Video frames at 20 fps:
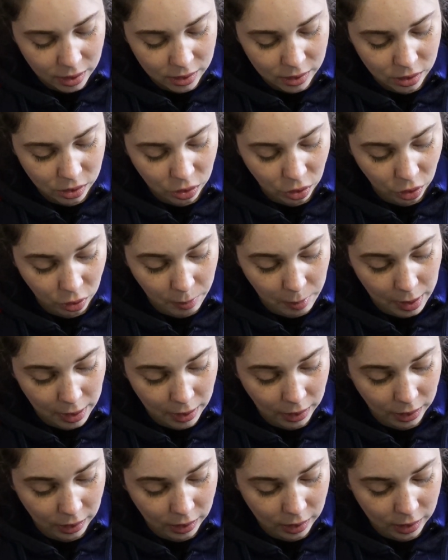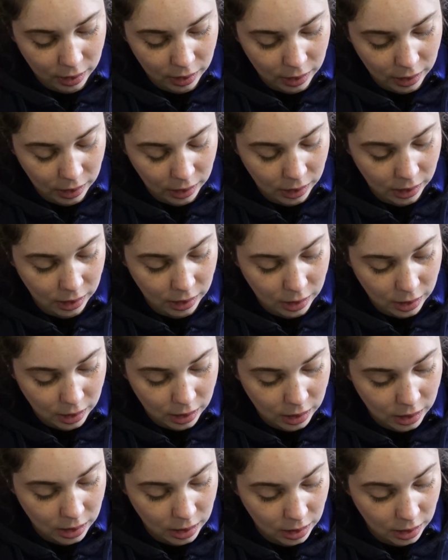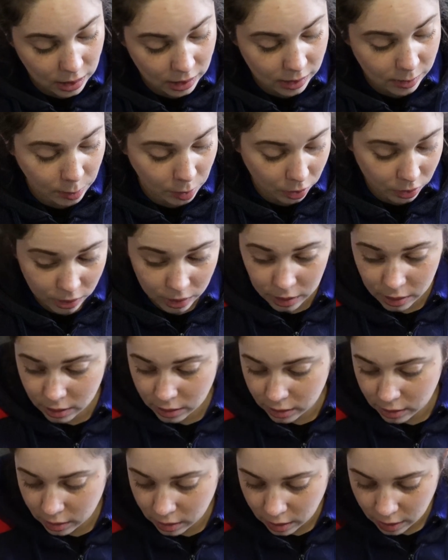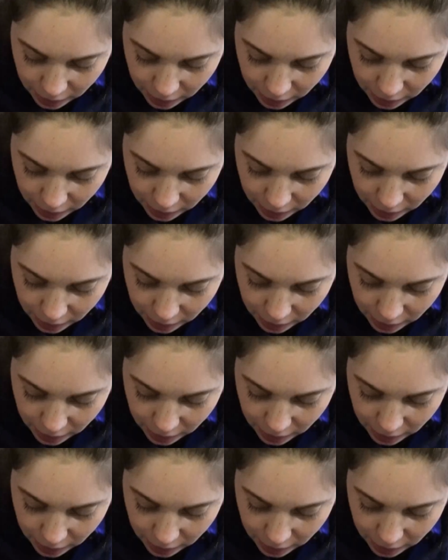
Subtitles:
so many in these boxes.